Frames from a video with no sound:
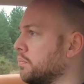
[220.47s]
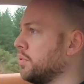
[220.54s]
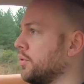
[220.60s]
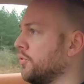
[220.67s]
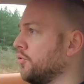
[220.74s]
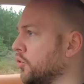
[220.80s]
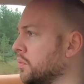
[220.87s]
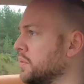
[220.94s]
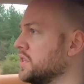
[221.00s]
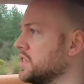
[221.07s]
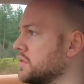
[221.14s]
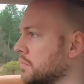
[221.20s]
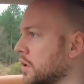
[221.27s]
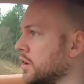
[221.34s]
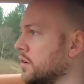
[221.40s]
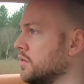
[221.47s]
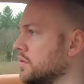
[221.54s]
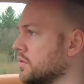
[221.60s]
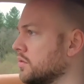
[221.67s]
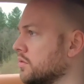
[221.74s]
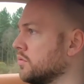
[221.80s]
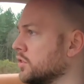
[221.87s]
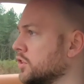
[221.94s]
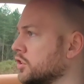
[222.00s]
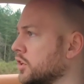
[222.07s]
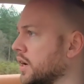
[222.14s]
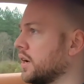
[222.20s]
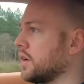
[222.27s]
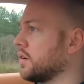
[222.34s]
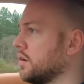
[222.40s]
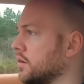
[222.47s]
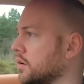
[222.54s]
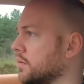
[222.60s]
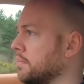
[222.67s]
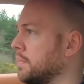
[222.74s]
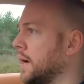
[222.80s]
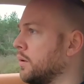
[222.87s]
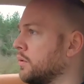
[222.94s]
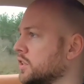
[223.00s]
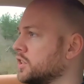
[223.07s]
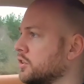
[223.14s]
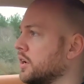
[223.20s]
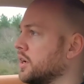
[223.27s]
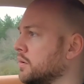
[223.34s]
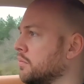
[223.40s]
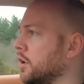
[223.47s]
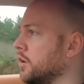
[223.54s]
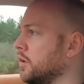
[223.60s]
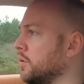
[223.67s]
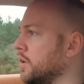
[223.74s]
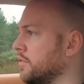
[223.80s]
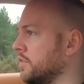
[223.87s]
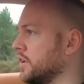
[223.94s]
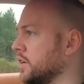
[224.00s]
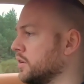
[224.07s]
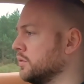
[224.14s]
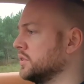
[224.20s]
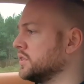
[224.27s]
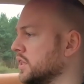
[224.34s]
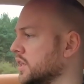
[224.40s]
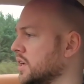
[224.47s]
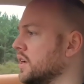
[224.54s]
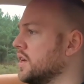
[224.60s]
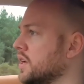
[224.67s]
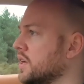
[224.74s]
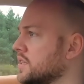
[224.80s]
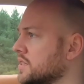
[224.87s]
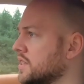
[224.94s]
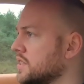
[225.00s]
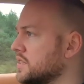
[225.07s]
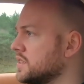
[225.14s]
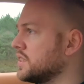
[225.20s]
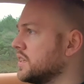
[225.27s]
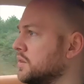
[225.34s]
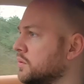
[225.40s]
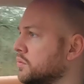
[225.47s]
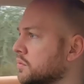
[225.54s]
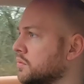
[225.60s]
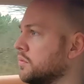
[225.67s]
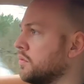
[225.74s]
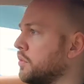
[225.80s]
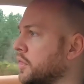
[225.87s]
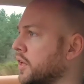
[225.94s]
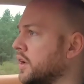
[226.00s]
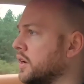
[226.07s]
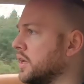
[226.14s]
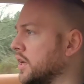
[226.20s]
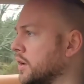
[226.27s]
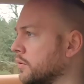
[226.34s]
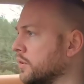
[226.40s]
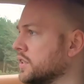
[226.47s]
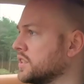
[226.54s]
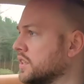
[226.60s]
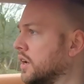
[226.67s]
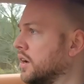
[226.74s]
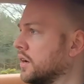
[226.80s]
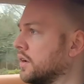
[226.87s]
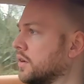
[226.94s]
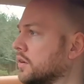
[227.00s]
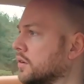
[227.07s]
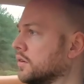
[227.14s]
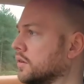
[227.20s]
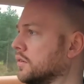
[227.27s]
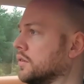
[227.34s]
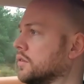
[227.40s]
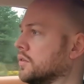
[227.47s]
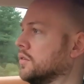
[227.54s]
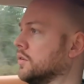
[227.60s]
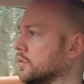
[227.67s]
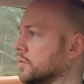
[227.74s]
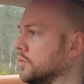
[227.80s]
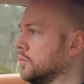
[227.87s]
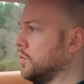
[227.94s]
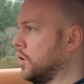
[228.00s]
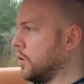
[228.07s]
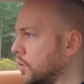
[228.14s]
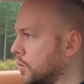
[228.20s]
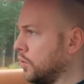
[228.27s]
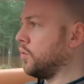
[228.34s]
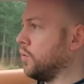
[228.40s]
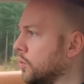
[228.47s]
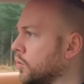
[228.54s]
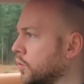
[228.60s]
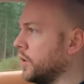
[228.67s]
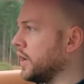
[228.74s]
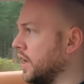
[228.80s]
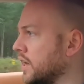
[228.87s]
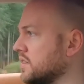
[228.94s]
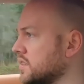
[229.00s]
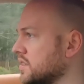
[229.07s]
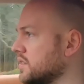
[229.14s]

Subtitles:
performance mode, track powertrain mode, whatever it calls it. So let's see third gear what it's like. Ooh, yes.